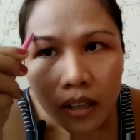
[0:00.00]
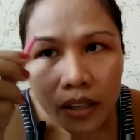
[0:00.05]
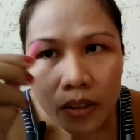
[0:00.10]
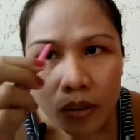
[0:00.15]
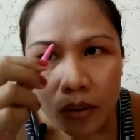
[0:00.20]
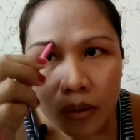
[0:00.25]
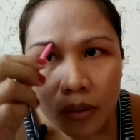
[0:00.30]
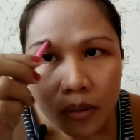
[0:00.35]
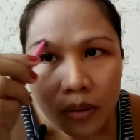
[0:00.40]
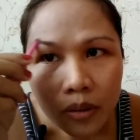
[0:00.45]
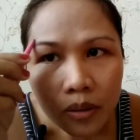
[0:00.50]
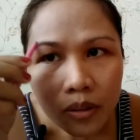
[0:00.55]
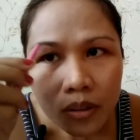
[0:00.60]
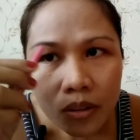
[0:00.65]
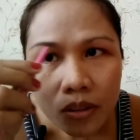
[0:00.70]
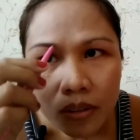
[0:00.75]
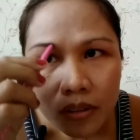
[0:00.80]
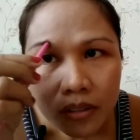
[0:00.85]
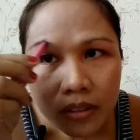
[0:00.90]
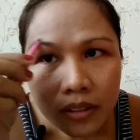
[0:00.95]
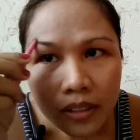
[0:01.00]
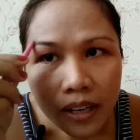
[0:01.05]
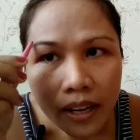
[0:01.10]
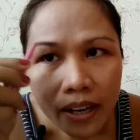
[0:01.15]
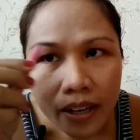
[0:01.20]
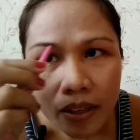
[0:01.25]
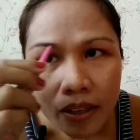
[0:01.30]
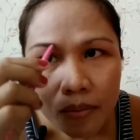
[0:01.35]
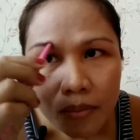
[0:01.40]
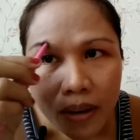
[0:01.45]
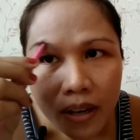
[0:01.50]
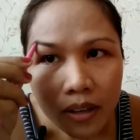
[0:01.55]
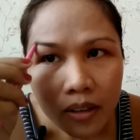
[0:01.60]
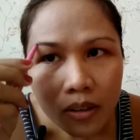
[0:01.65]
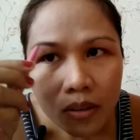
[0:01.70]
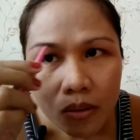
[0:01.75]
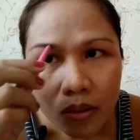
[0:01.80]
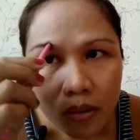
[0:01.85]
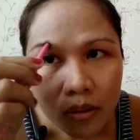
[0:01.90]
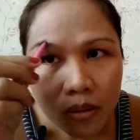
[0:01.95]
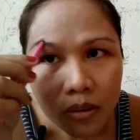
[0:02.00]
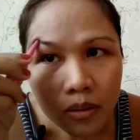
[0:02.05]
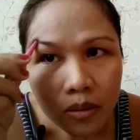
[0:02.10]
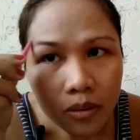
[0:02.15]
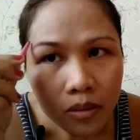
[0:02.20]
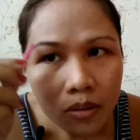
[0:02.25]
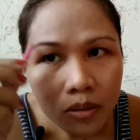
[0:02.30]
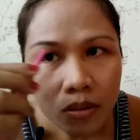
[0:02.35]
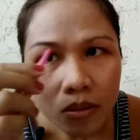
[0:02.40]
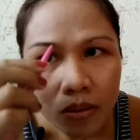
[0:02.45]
ano ko, try bago.